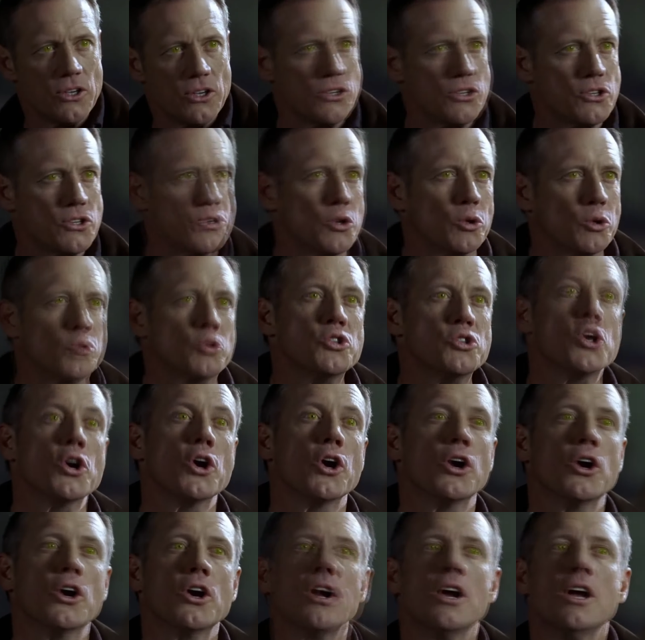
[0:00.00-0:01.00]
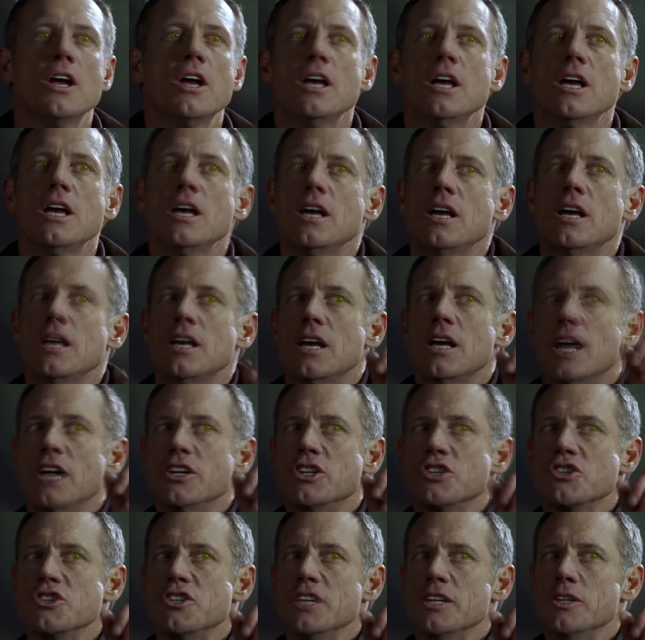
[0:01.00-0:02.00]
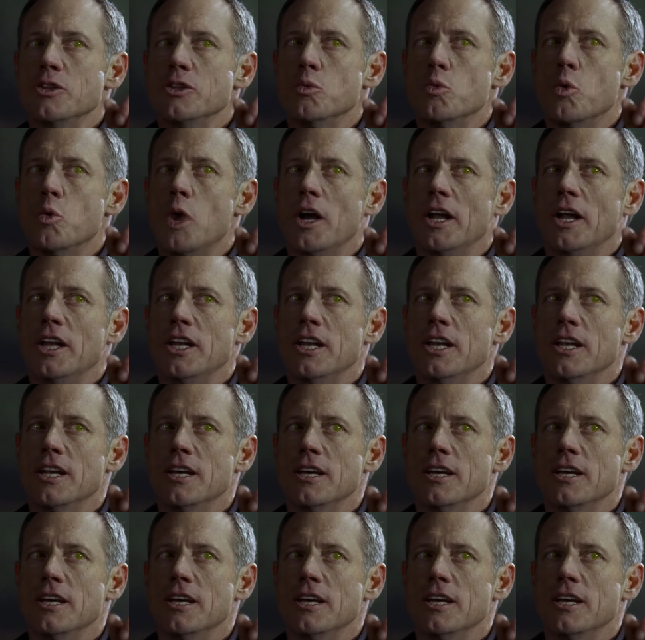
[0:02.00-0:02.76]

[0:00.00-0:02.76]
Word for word: Soldier. I just need the one.